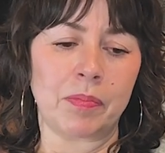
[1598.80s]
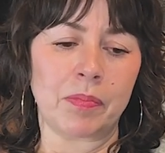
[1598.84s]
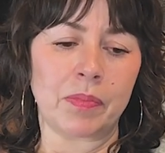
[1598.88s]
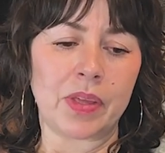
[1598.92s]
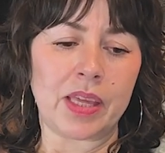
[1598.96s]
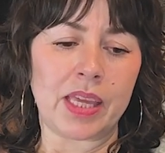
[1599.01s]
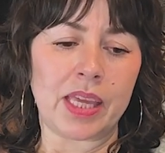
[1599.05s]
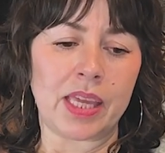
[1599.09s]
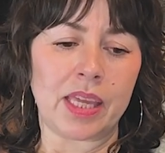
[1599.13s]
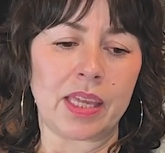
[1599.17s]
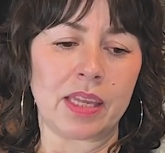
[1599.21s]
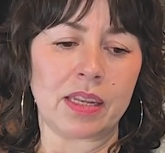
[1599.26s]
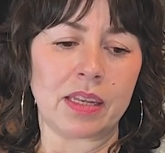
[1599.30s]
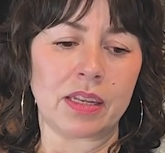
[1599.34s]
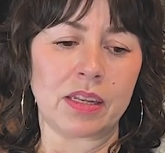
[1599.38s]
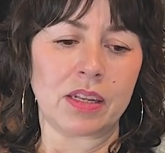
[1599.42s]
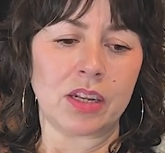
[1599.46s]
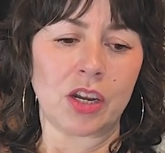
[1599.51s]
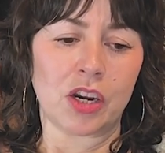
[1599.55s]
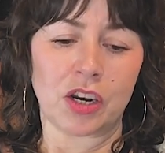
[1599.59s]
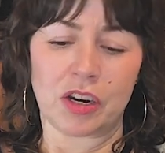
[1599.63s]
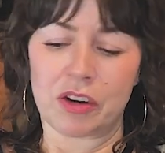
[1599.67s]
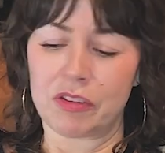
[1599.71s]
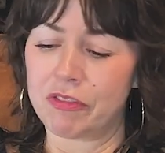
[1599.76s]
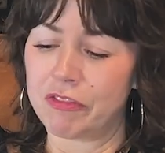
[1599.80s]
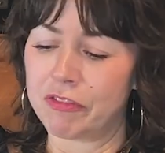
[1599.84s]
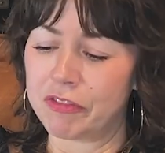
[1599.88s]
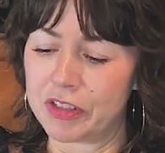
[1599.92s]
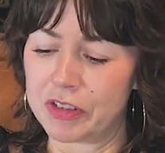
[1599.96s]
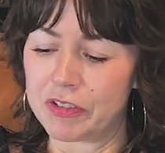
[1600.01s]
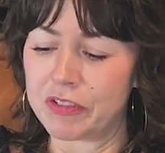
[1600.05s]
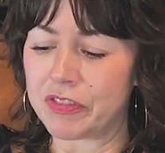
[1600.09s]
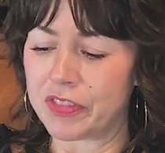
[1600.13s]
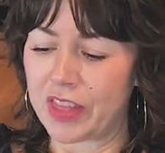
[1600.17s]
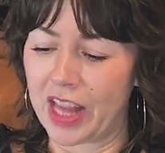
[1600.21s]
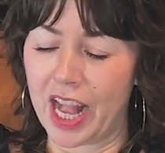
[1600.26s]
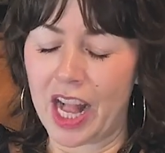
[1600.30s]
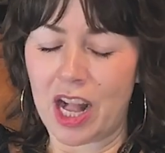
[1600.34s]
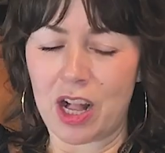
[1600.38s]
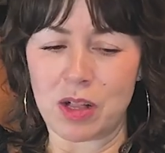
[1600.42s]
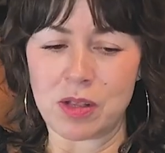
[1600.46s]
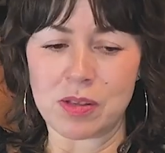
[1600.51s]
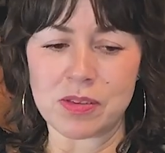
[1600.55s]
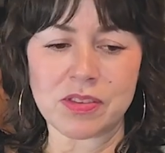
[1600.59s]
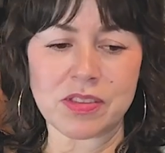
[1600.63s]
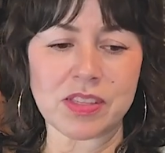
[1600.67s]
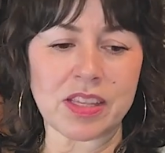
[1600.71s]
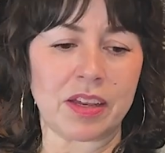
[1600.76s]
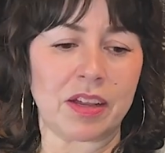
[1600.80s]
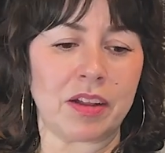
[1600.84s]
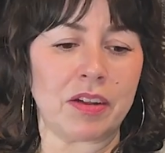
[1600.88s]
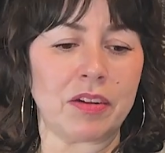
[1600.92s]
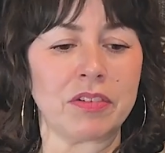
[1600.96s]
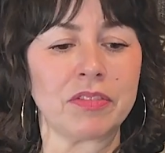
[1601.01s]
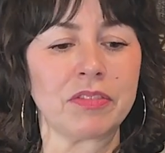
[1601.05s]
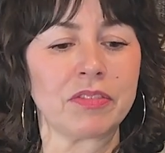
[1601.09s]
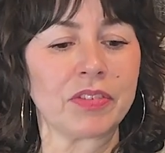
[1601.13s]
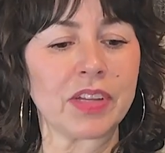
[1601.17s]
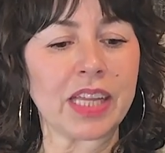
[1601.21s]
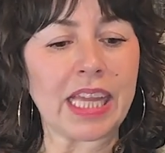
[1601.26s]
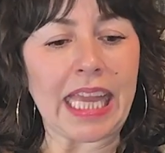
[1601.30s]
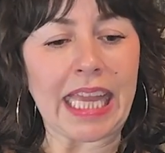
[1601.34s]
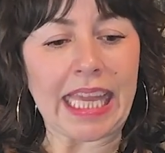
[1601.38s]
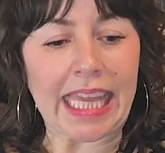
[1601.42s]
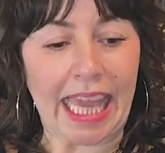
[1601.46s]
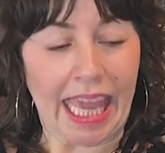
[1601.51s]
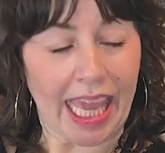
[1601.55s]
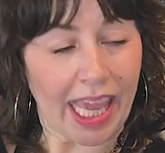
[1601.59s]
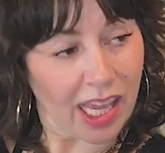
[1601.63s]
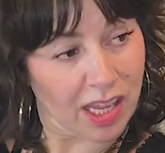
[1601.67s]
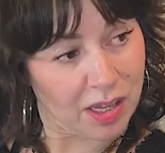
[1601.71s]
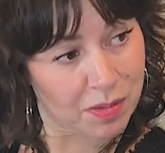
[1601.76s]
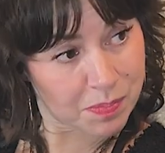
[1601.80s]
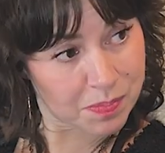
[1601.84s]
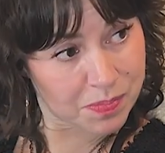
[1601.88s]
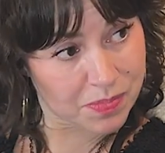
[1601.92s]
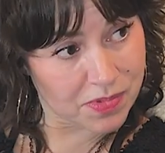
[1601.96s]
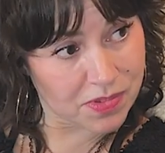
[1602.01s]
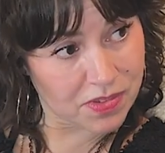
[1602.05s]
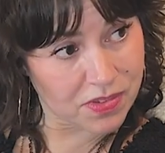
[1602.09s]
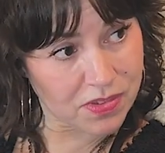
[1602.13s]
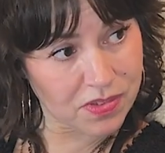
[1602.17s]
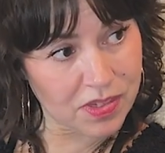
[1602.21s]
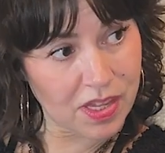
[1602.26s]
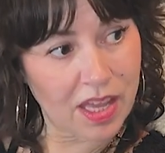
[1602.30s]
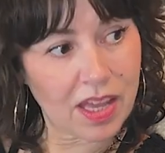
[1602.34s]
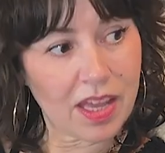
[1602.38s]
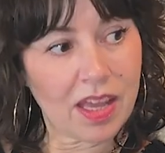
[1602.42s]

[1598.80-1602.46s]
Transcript: in her fifth house of games.